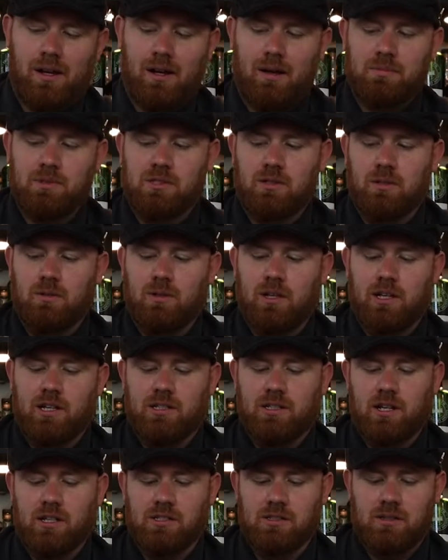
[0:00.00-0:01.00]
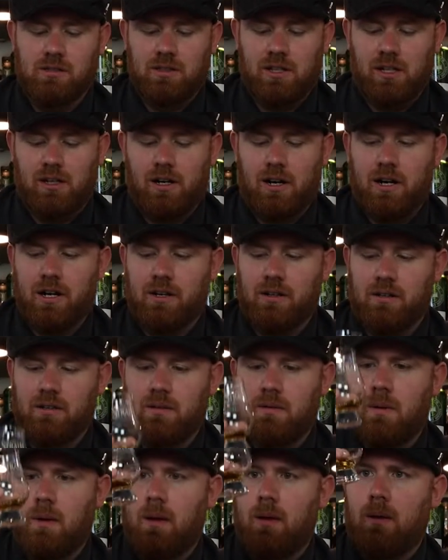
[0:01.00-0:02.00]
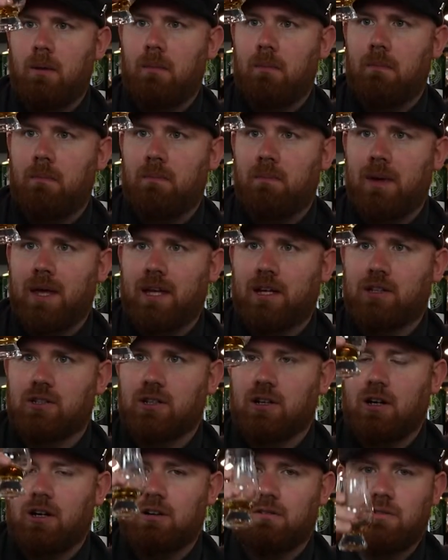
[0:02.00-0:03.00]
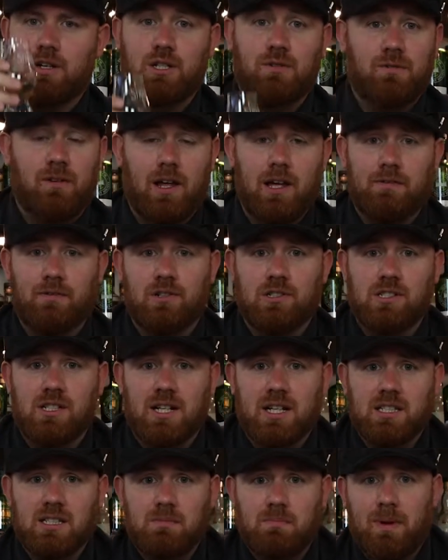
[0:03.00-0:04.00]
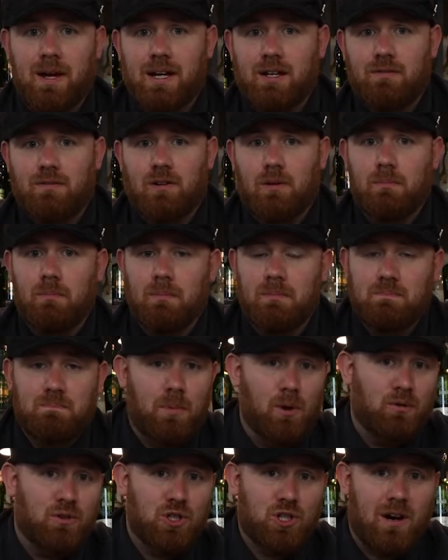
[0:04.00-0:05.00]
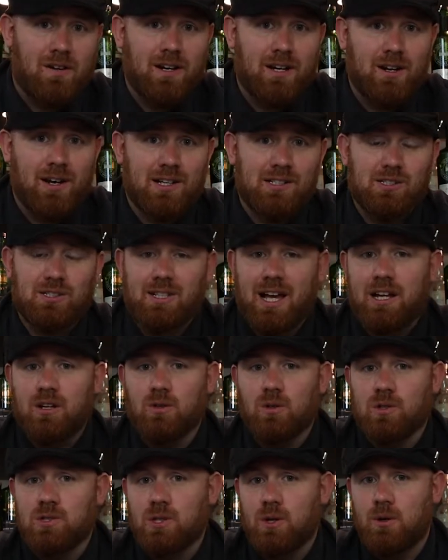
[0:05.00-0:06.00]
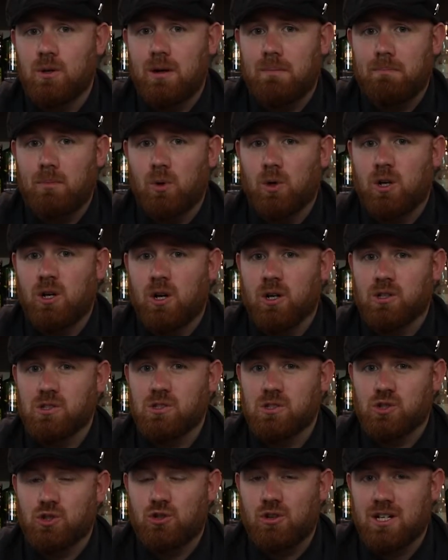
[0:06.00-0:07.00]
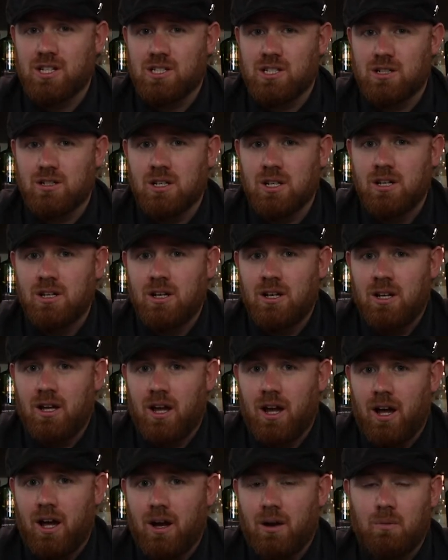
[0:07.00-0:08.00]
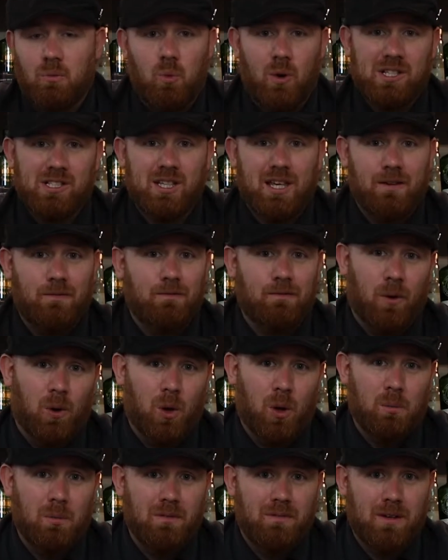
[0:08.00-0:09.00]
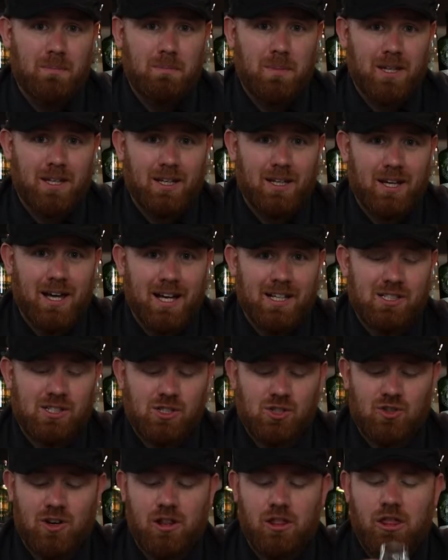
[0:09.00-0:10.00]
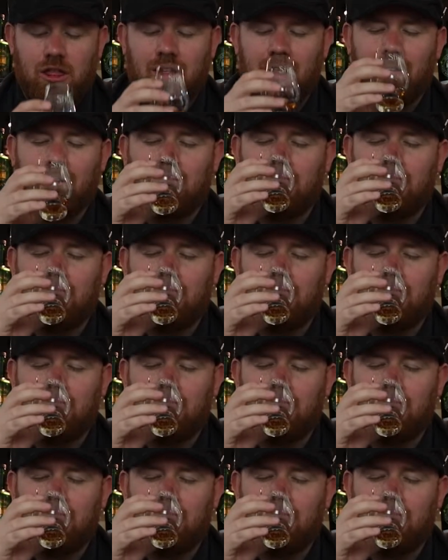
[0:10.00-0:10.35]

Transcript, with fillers: Absolutely it does. All right. Big, dark, rich flavor as you'd expect from both sherry casks and also the more concentrated uh, whiskey form of it being cask strength.